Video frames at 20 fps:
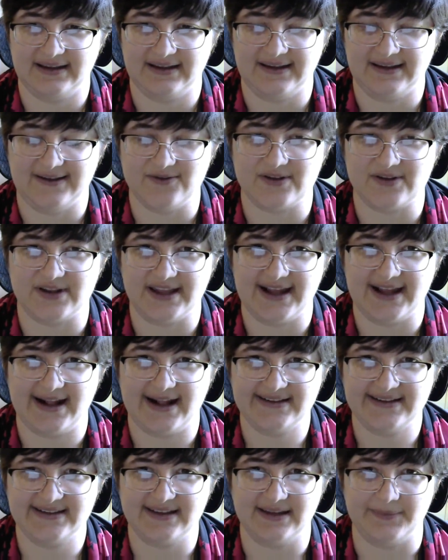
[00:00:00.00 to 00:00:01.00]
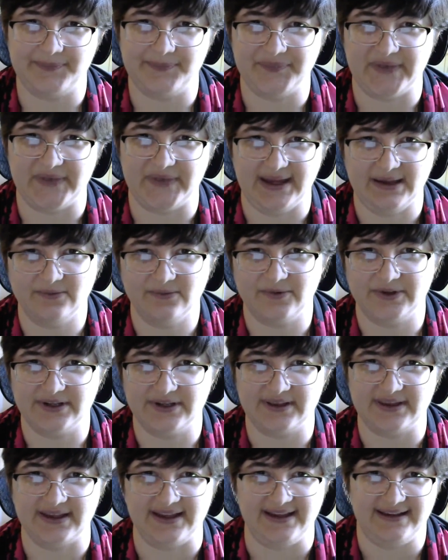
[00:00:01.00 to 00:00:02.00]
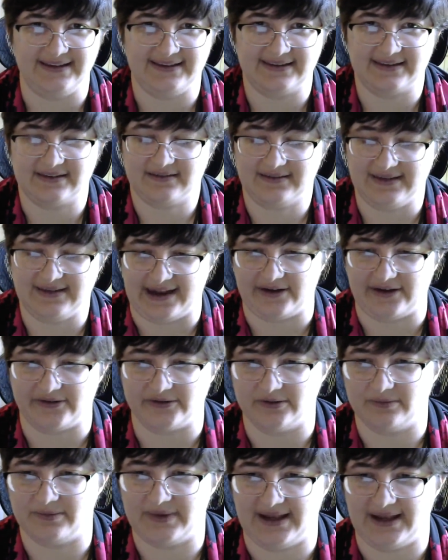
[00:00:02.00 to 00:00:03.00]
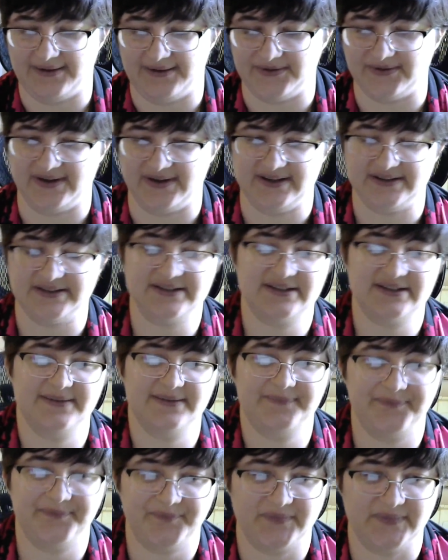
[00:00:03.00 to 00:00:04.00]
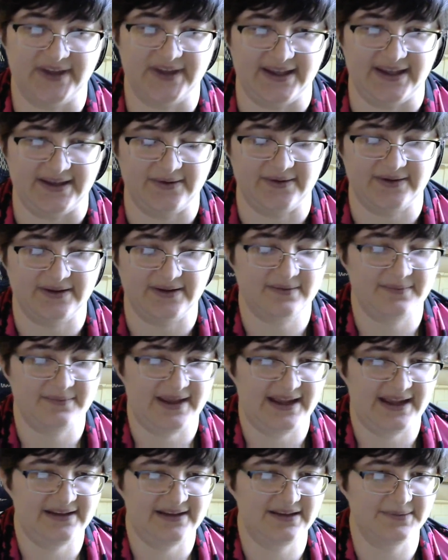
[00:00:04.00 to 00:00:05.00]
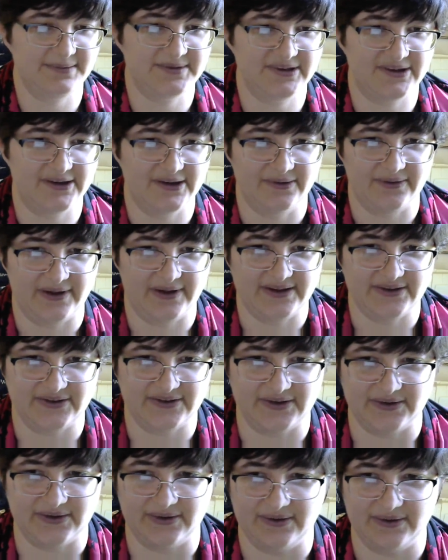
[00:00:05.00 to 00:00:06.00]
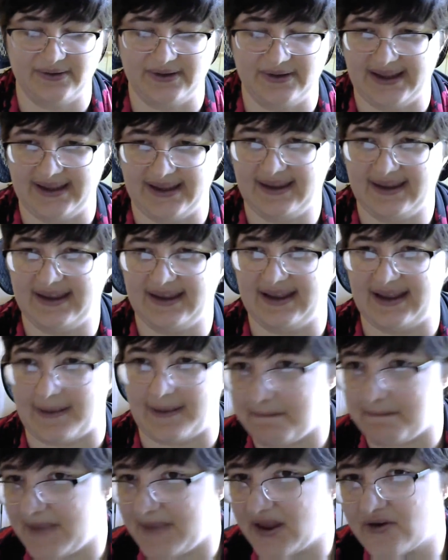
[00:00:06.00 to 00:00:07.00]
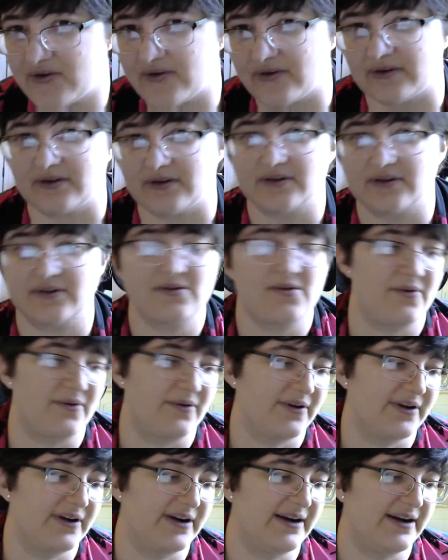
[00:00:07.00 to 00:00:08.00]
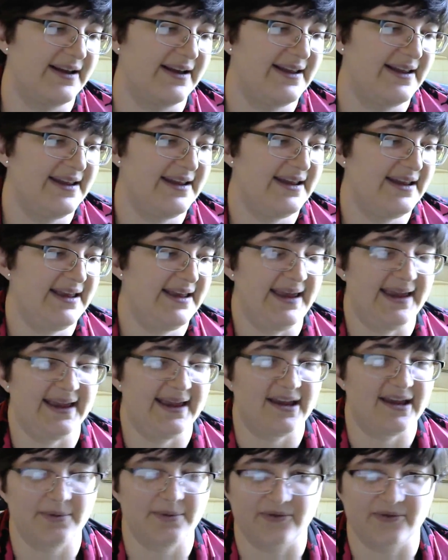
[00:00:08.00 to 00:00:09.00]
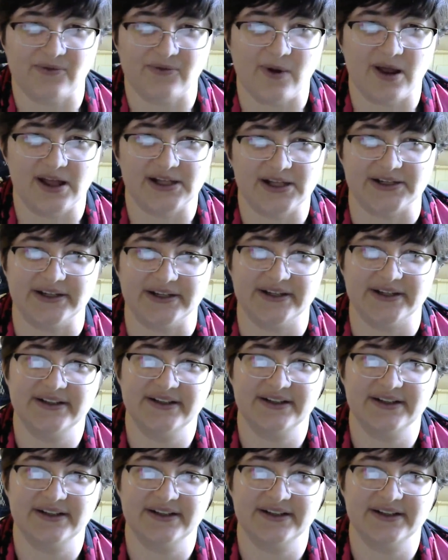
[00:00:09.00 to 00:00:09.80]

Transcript: you can catch them in one of these natural boundaries. Like you can command them to go into like a mirror or a cup of water.